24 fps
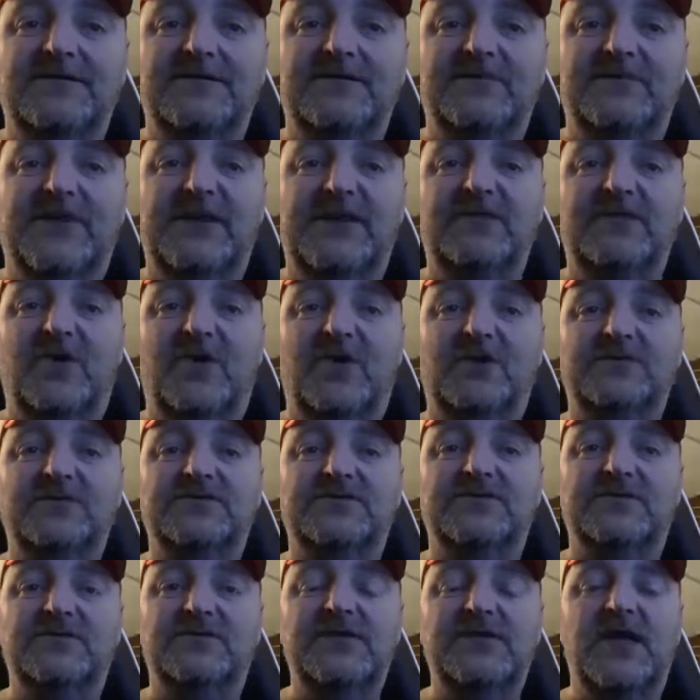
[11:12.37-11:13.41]
Penny
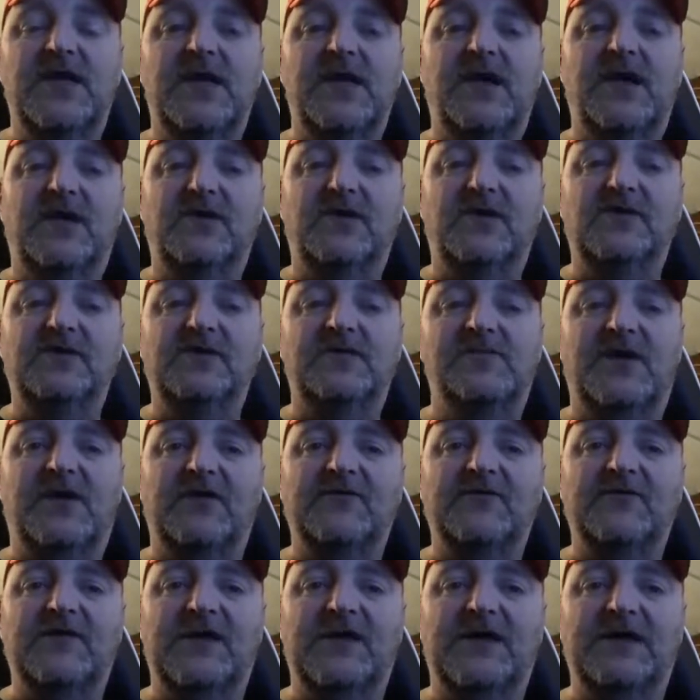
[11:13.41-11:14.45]
Marshall. Yeah, I heard
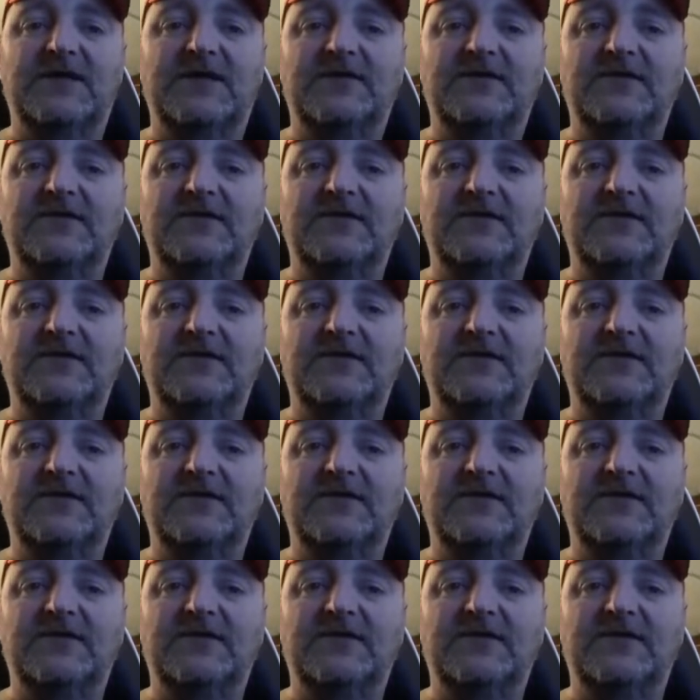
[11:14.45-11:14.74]
about that.